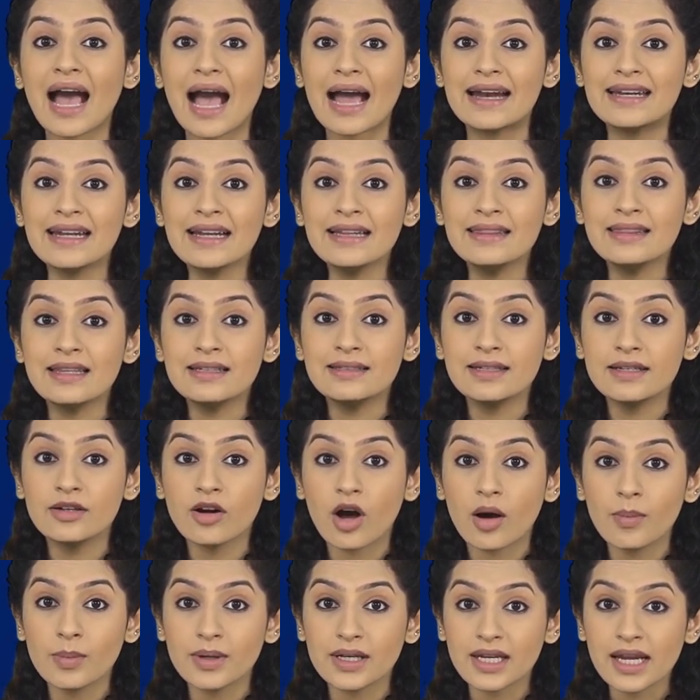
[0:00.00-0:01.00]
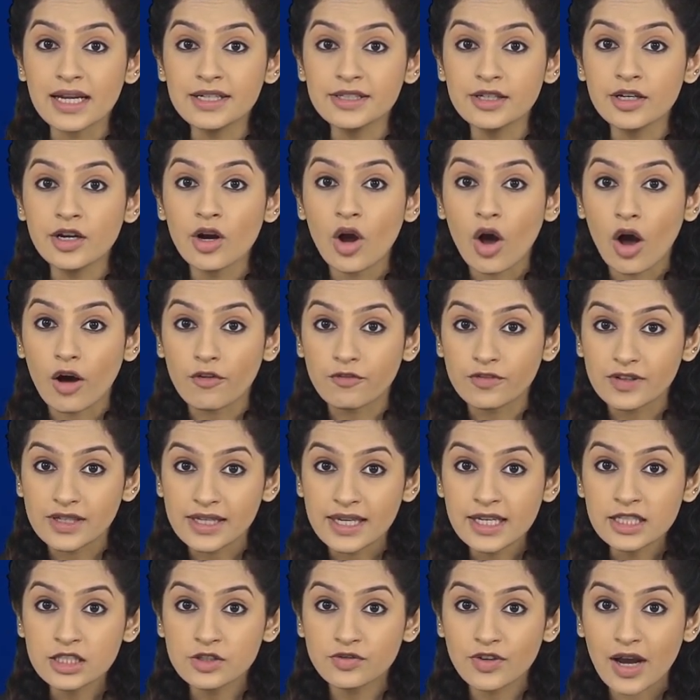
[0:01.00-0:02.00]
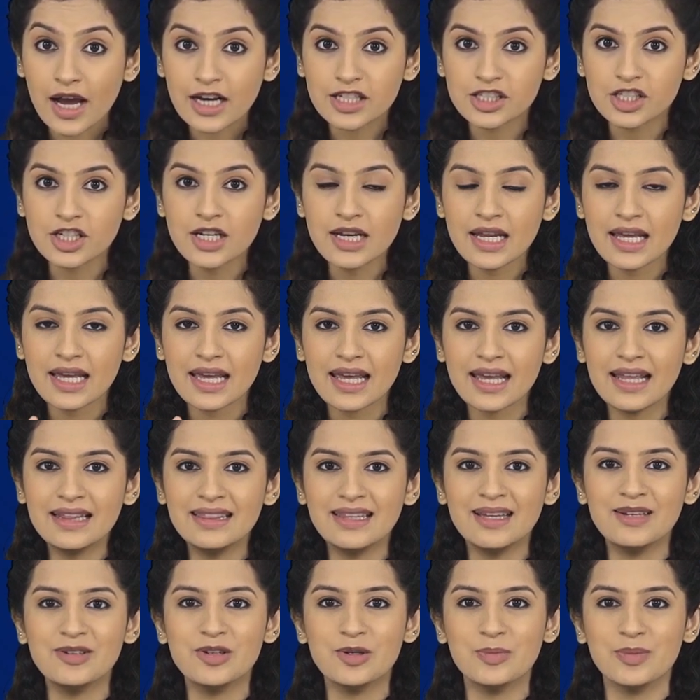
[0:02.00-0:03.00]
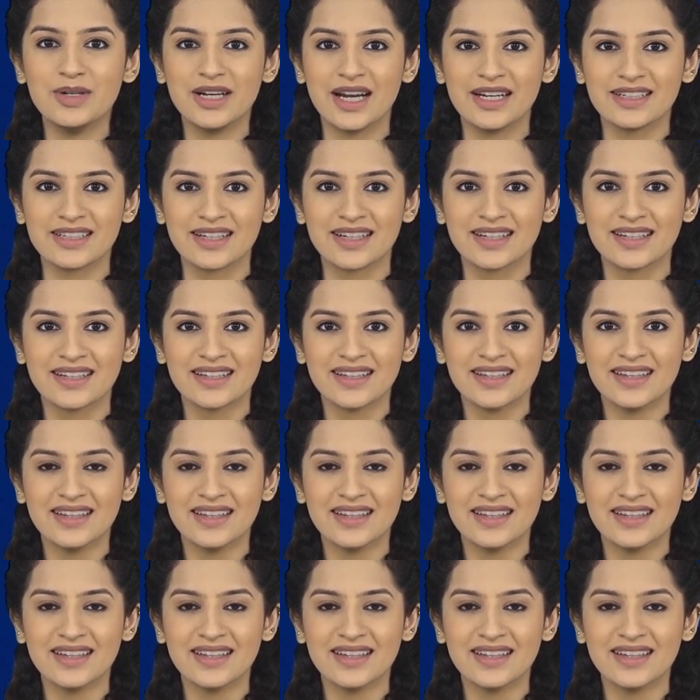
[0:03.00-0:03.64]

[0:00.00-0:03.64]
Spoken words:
added the denominator of each fraction in the numerator.